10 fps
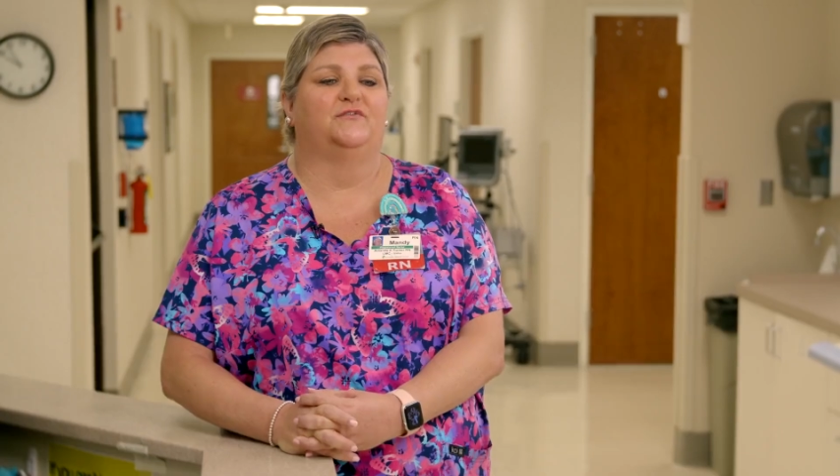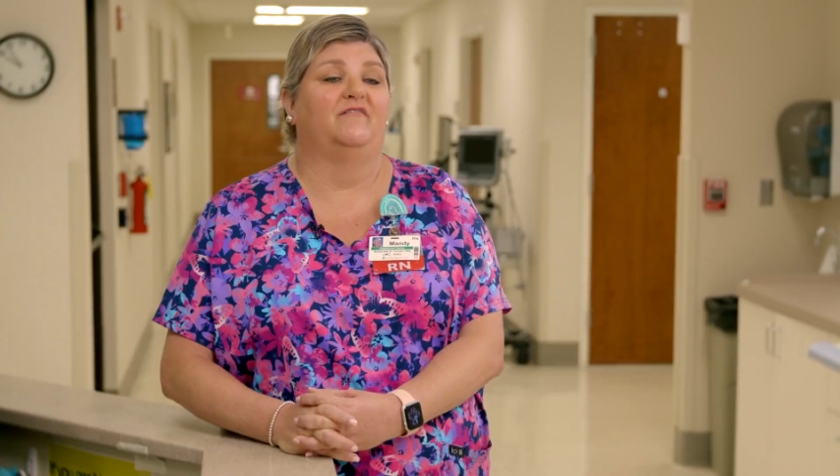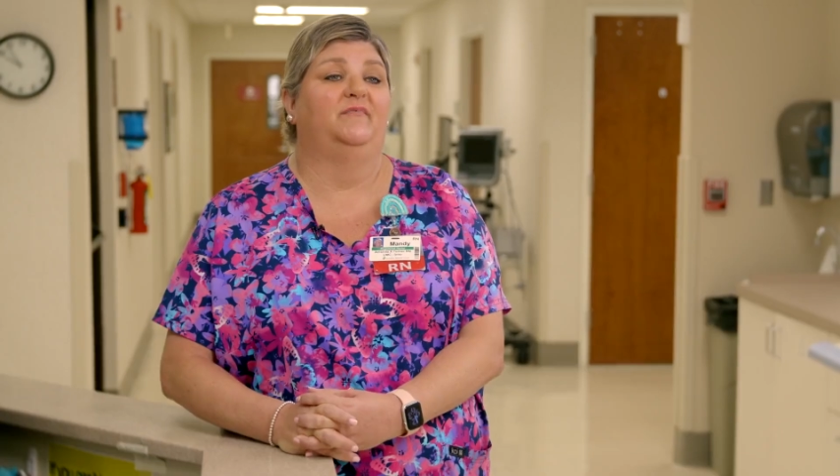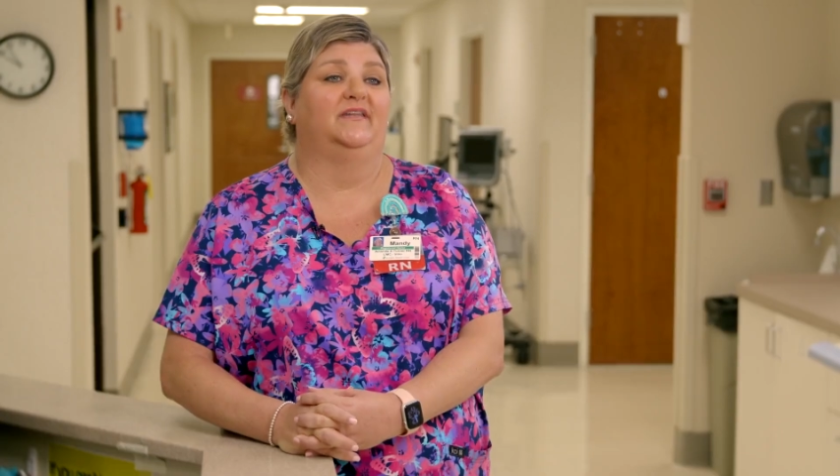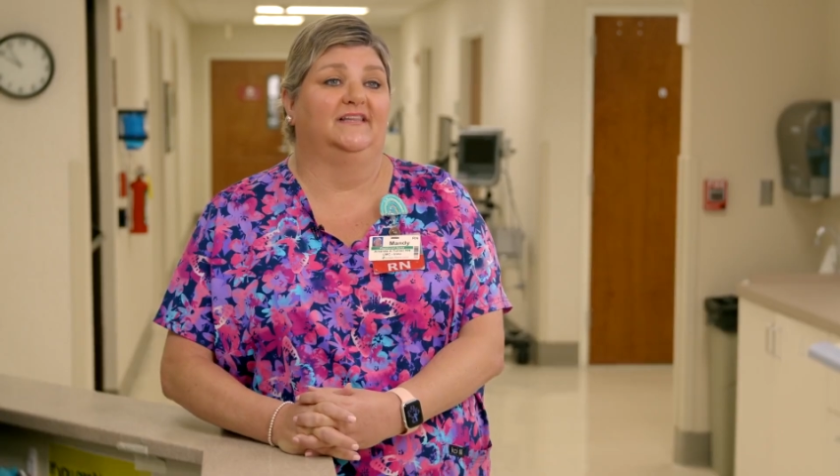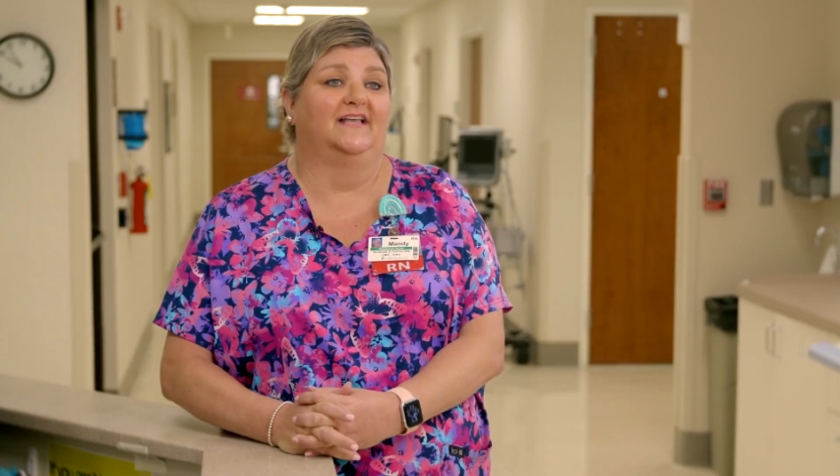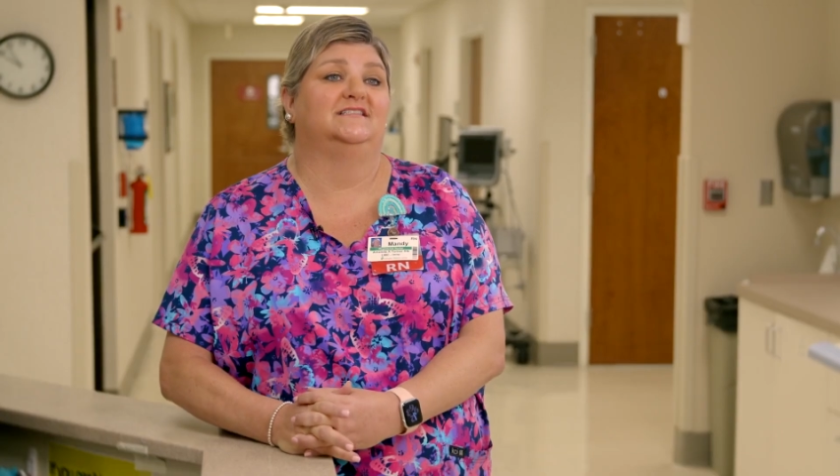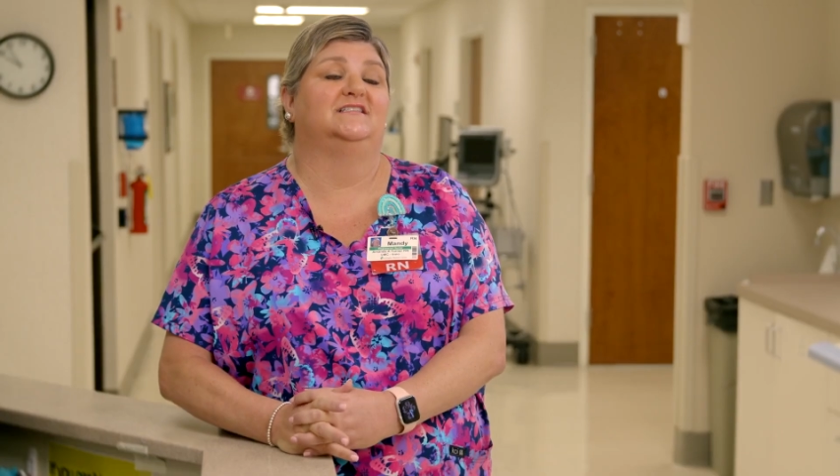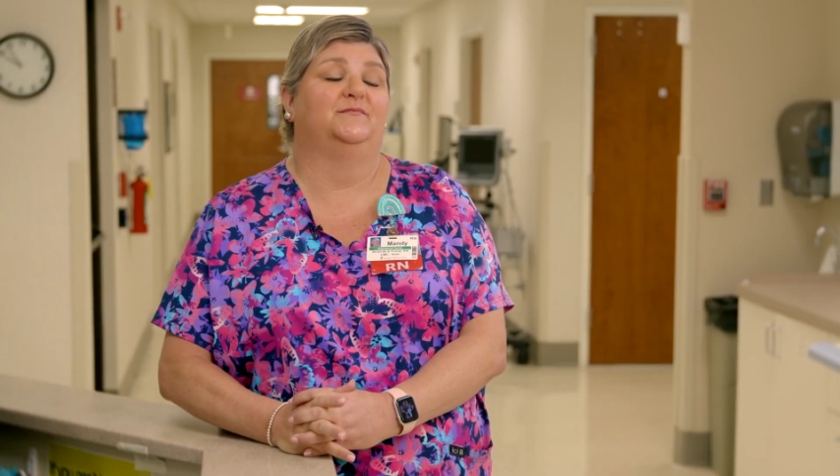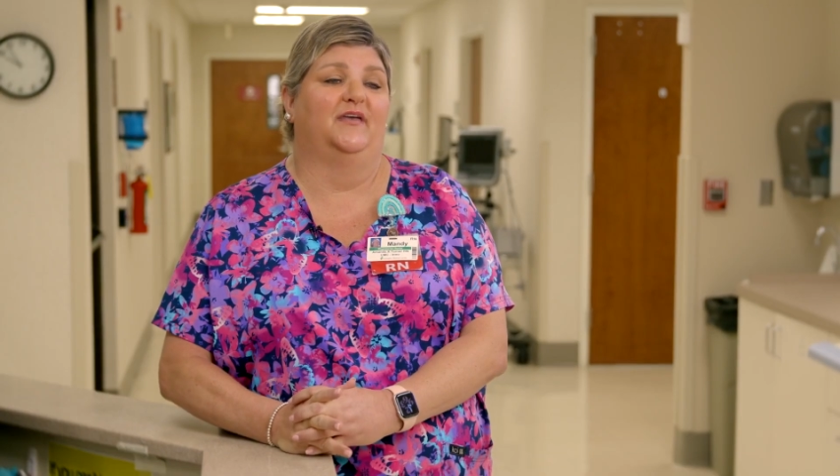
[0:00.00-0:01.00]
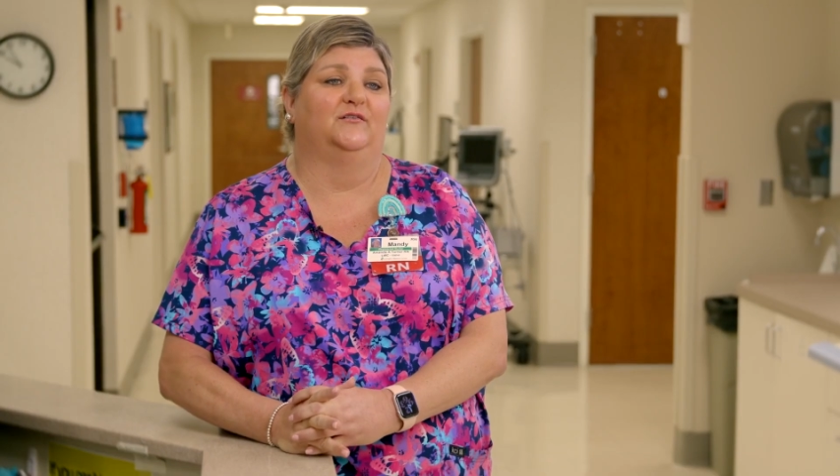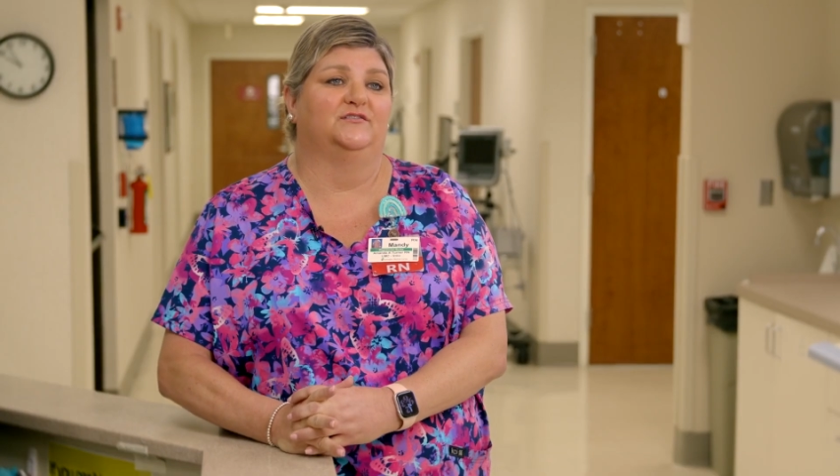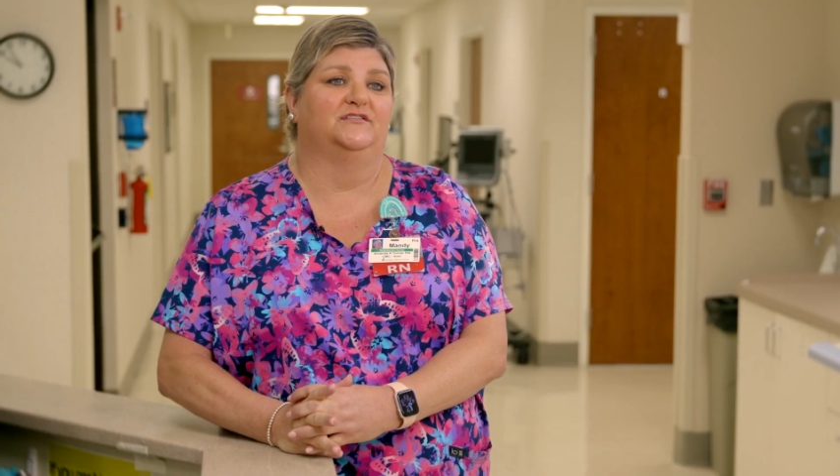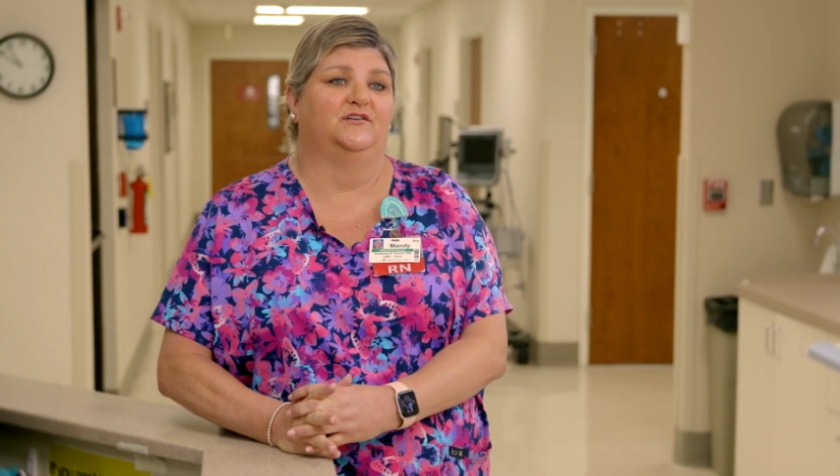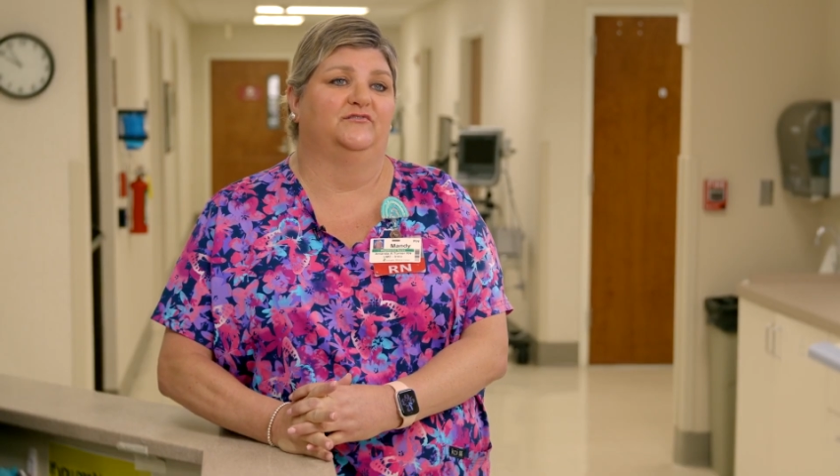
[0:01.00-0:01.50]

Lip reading: I've been at Lexington Medical Center